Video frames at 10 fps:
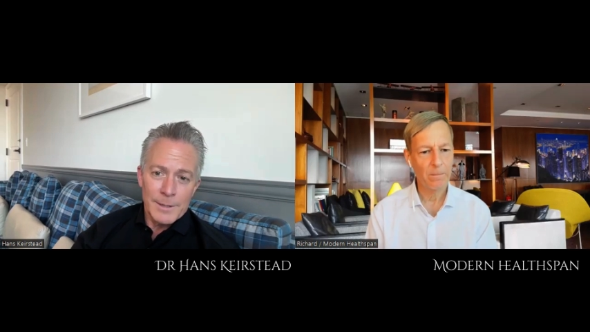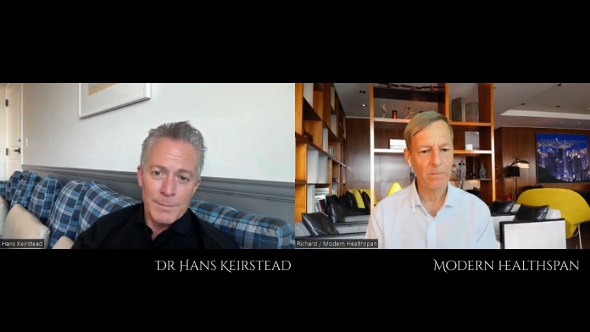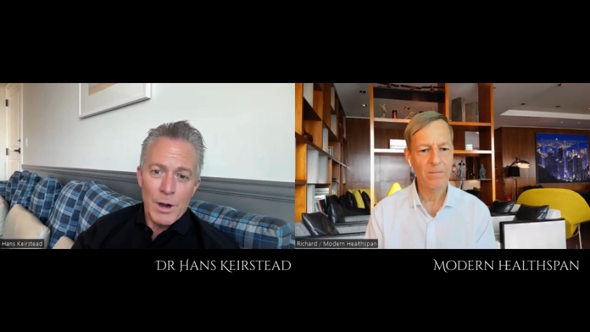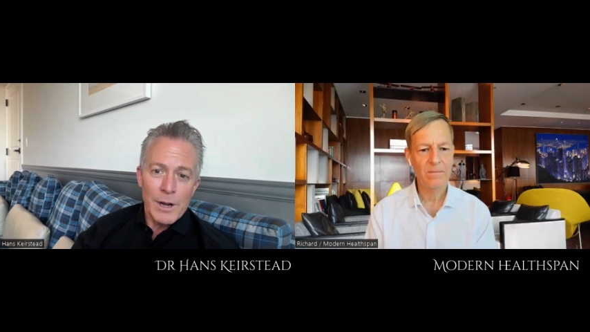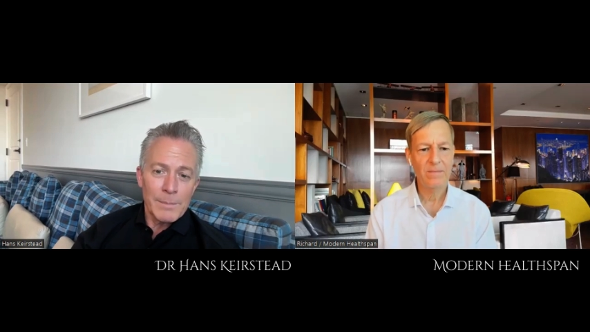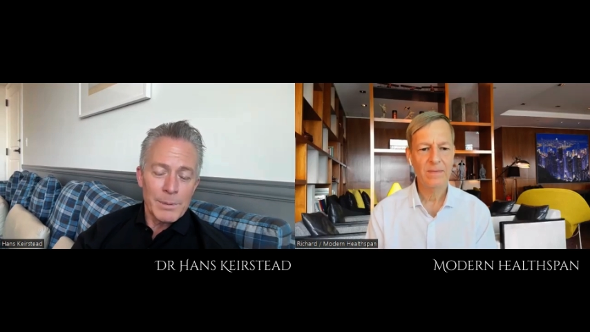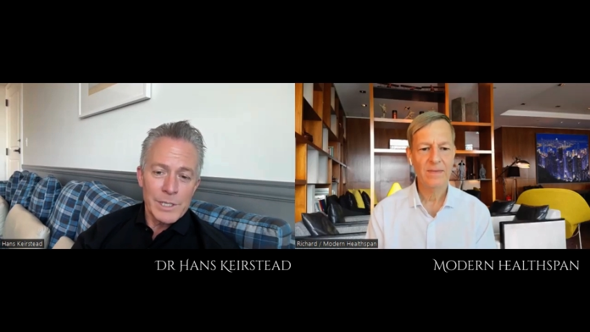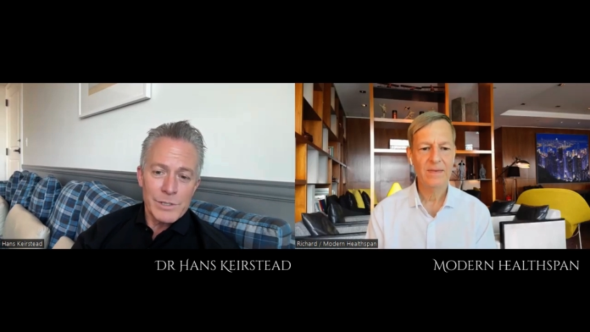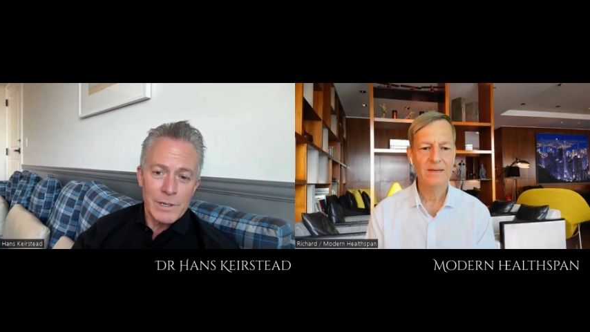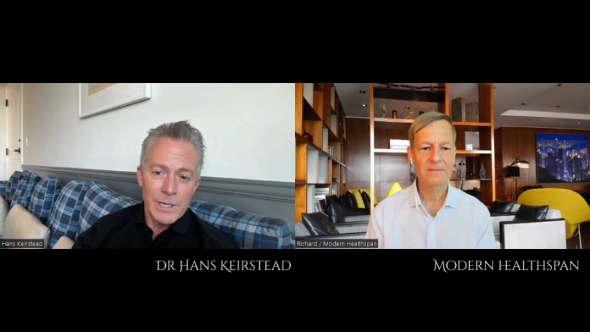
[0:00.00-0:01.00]
Speaker 1: The
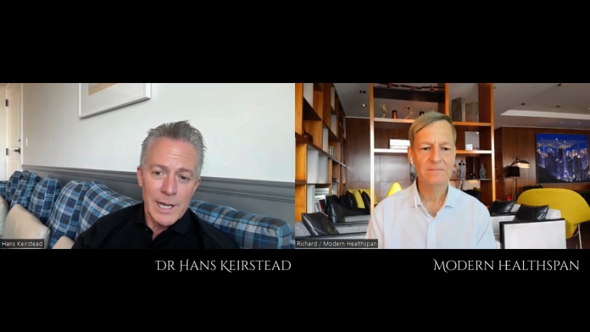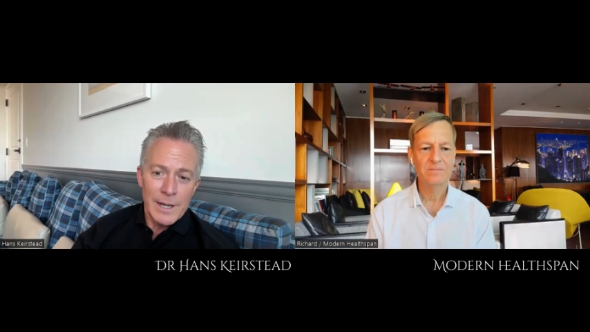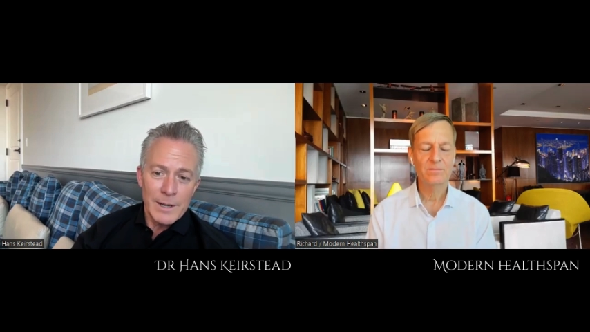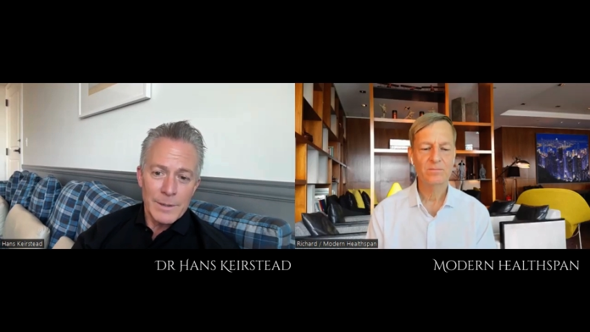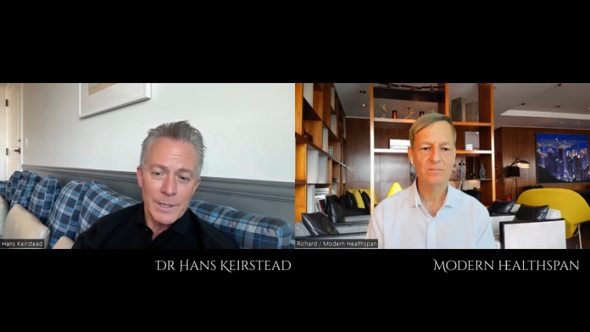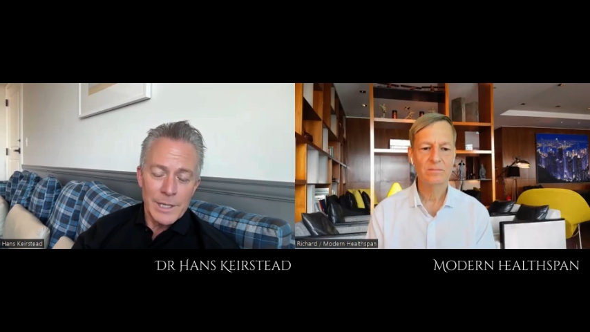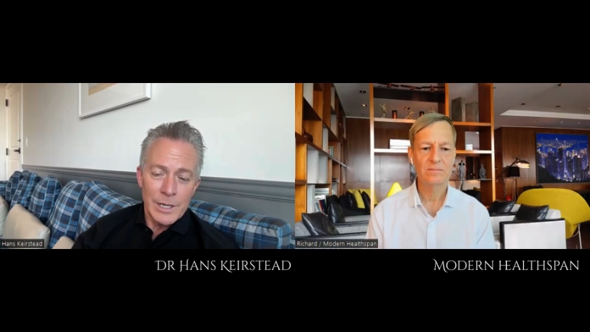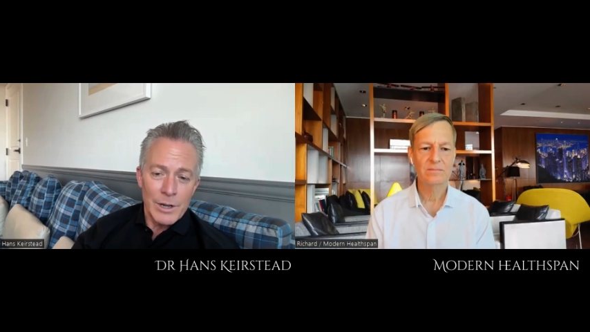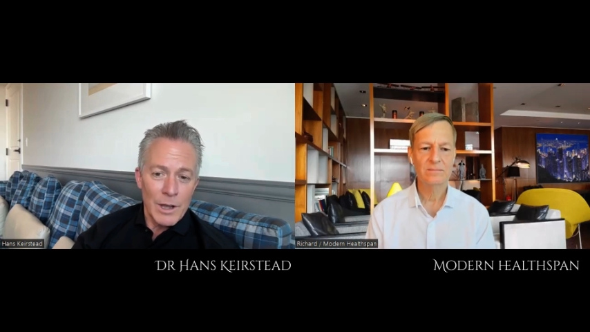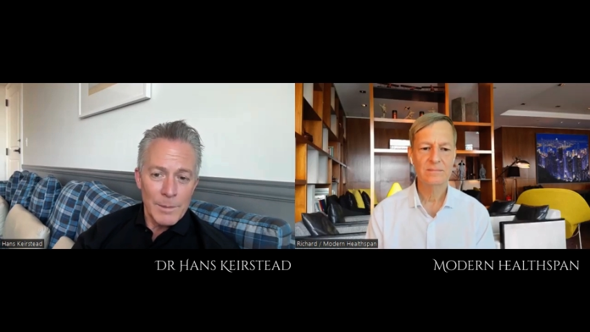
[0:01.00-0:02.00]
marketplace right now and the
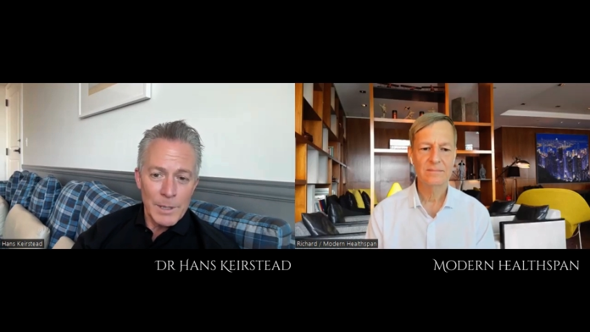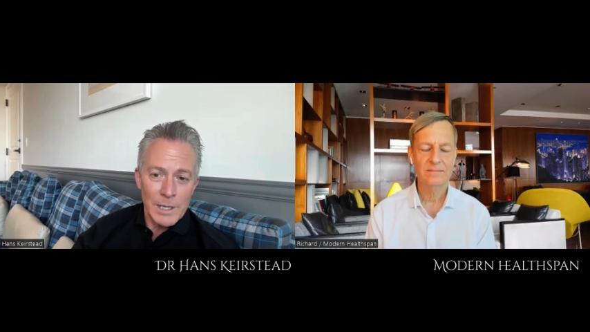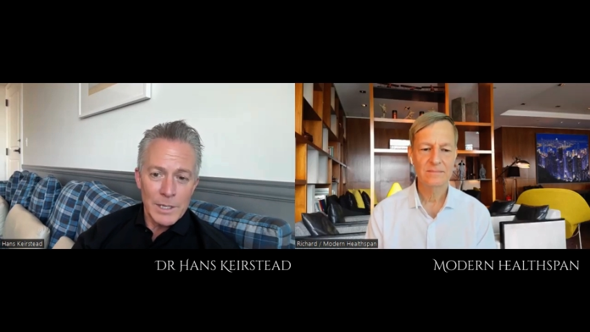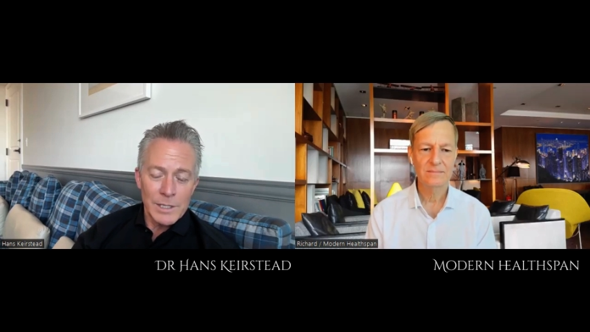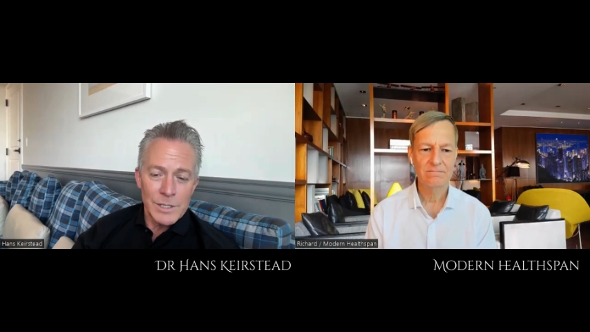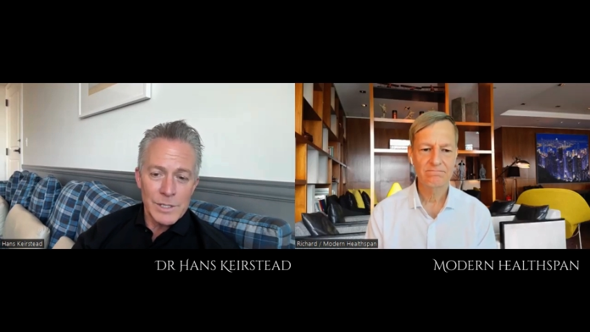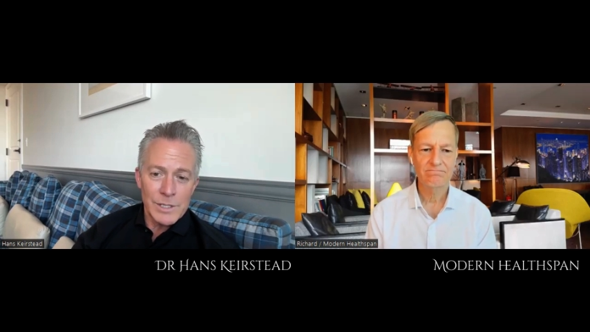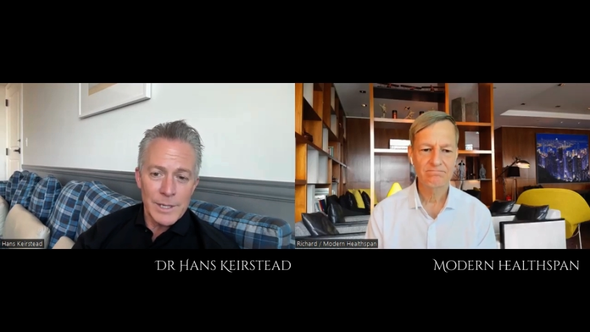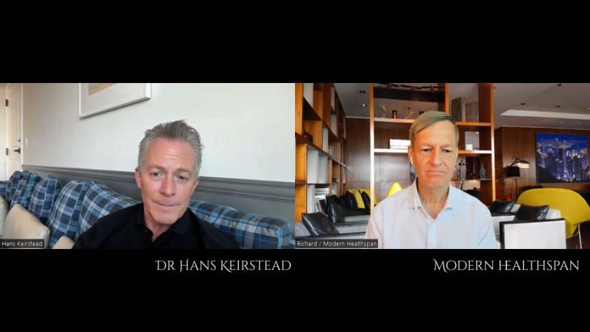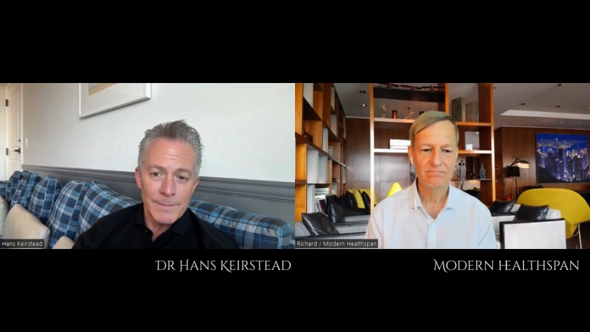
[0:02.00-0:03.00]
economy is
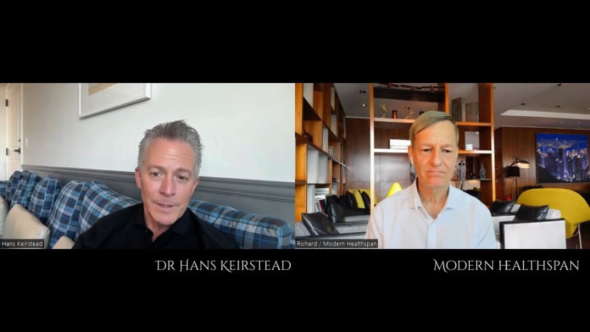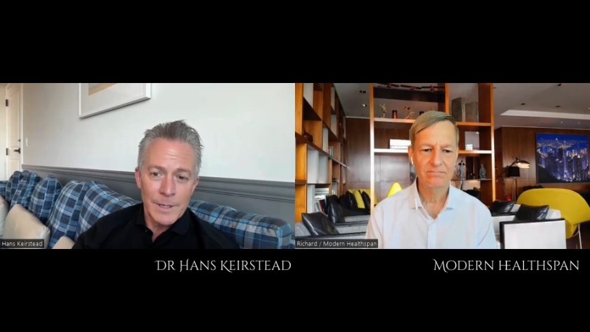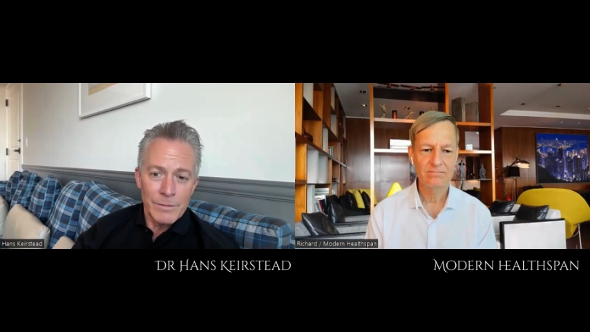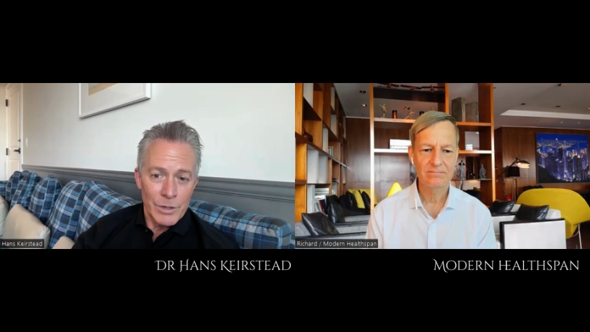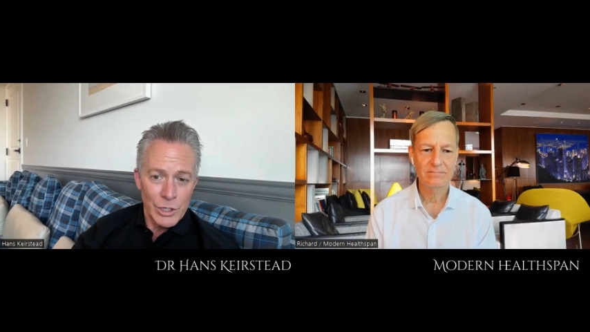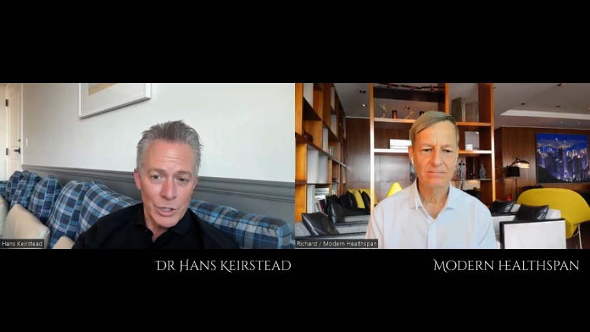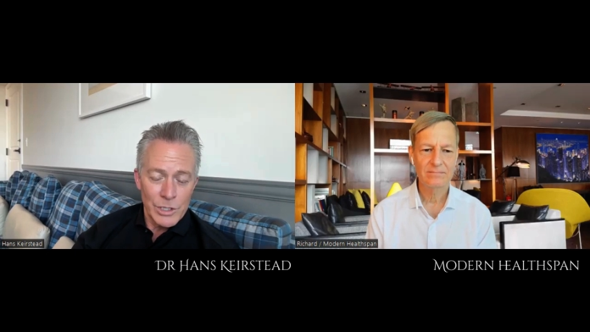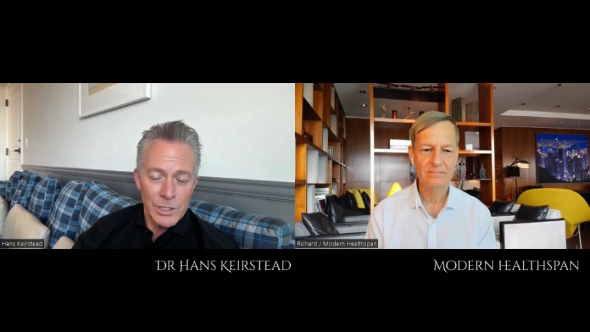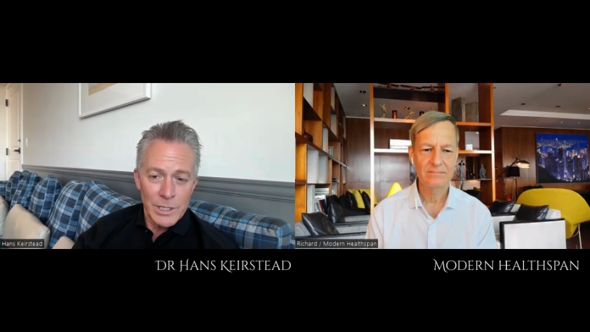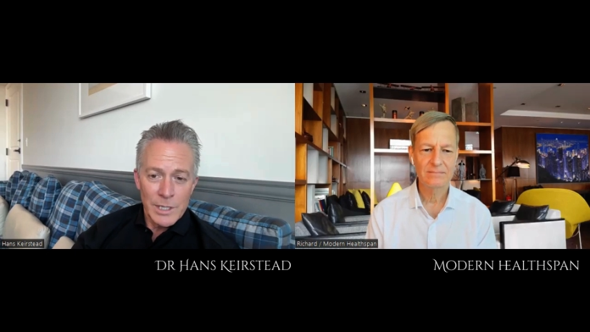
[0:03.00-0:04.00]
um, very
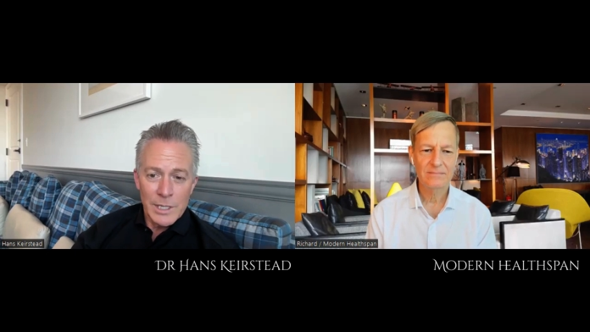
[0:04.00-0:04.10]
good.